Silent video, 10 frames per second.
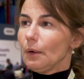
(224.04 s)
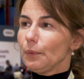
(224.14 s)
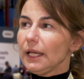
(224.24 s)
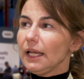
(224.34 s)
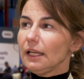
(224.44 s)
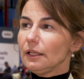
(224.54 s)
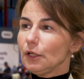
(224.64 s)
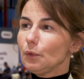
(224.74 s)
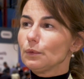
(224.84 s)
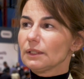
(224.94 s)
we
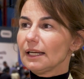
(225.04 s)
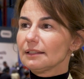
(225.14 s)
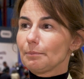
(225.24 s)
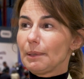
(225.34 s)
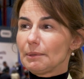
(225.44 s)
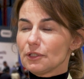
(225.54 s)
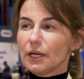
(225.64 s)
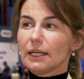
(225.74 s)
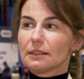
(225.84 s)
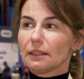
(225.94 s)
knew that
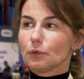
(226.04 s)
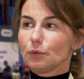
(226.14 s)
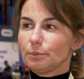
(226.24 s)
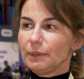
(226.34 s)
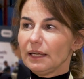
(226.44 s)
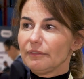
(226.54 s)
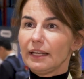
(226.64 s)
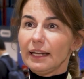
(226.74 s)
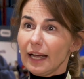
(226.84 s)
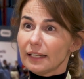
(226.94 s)
pemetrexed could be a
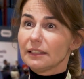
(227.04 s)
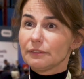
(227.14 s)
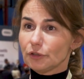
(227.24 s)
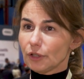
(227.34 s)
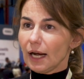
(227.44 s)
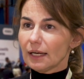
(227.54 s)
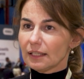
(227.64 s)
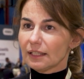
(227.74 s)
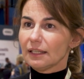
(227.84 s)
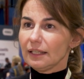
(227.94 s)
very active drug
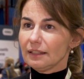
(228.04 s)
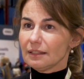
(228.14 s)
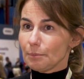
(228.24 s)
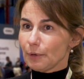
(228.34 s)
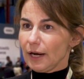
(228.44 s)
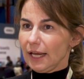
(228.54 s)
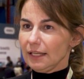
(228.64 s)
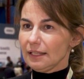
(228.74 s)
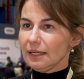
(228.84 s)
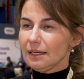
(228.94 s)
in the
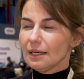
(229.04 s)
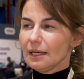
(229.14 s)
brain,